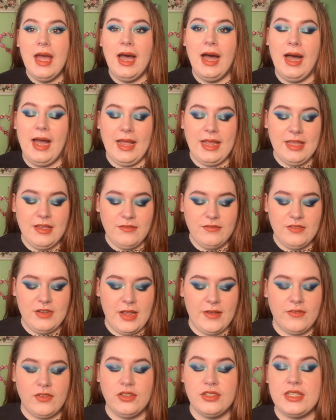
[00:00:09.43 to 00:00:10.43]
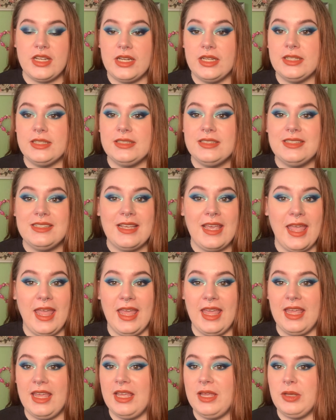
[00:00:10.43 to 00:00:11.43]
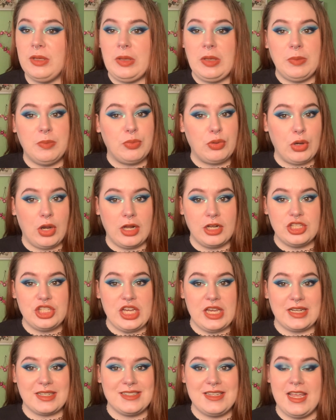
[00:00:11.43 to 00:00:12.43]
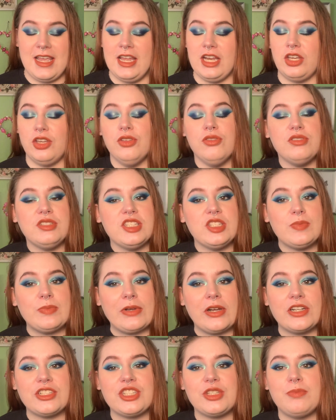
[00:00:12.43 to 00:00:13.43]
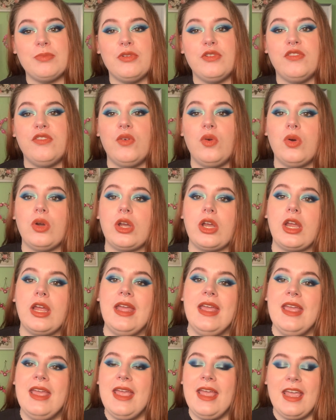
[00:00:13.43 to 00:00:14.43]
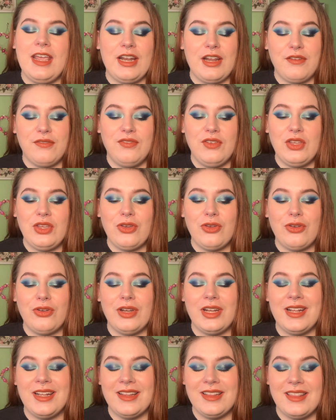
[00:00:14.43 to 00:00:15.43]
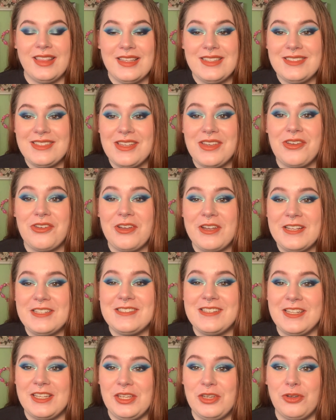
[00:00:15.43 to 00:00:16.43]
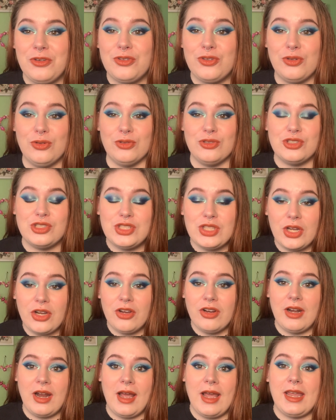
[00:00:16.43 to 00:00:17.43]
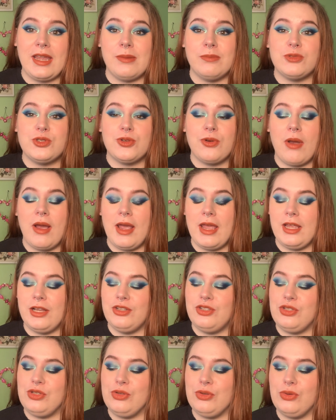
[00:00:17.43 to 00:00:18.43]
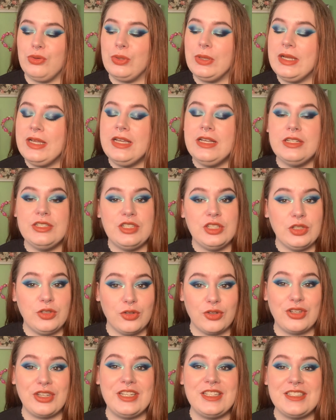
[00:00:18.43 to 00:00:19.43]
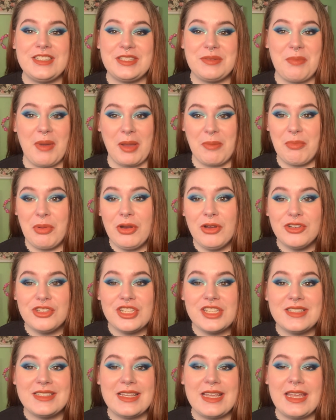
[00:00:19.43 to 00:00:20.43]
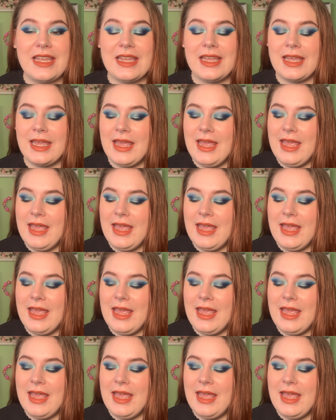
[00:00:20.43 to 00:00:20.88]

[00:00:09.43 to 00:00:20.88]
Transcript: I have never done a Project 10 Uses project before, and I figured this year is the year to start. I am trying to decrease my purchasing,